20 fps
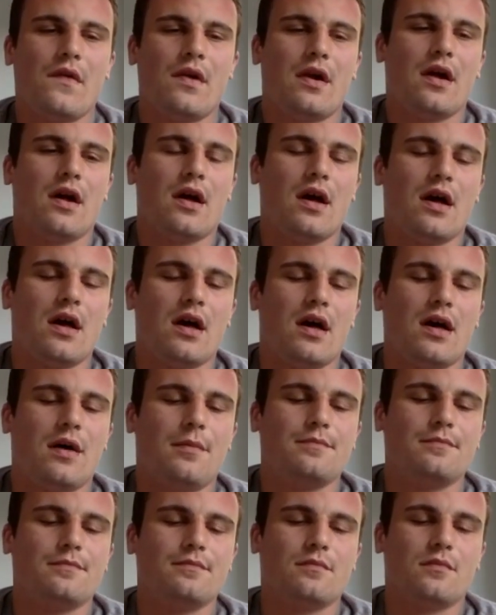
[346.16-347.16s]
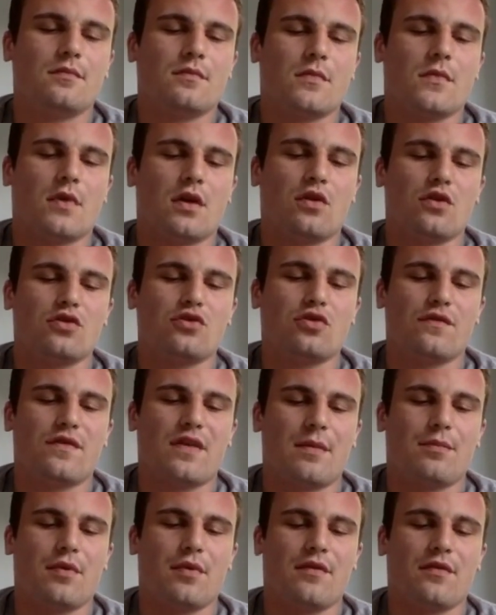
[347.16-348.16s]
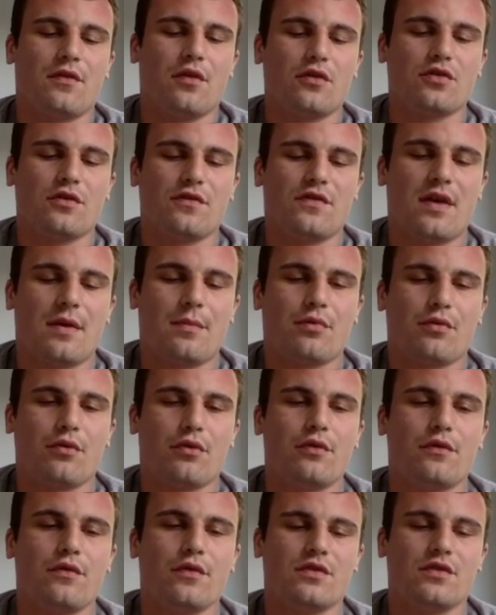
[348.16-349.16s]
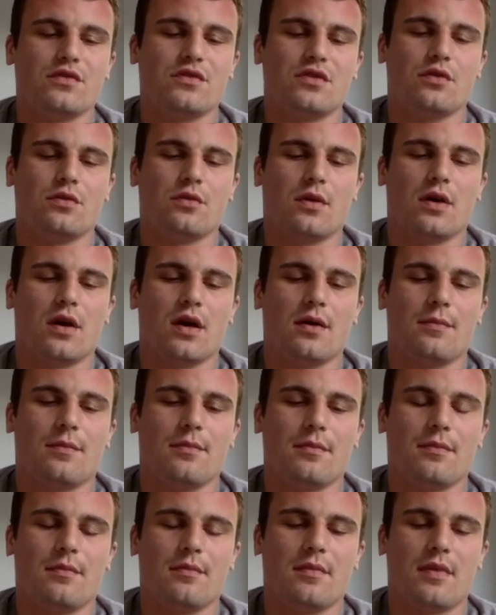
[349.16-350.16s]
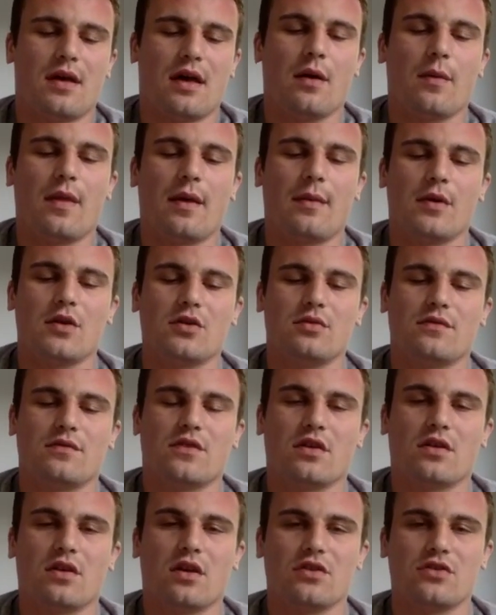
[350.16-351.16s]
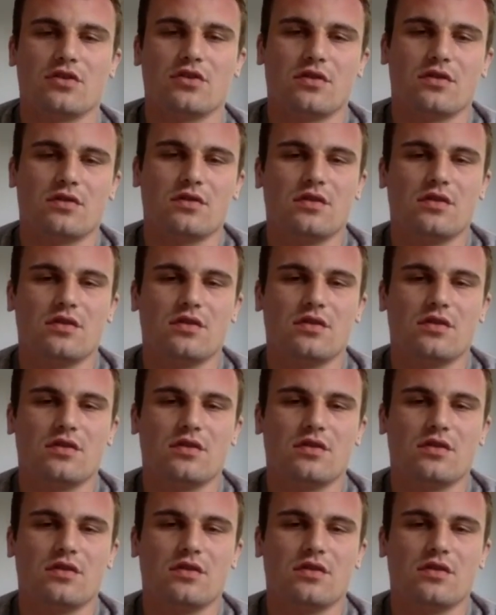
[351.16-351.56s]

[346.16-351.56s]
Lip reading: I'm not sure if they're proven to help that much with concussions.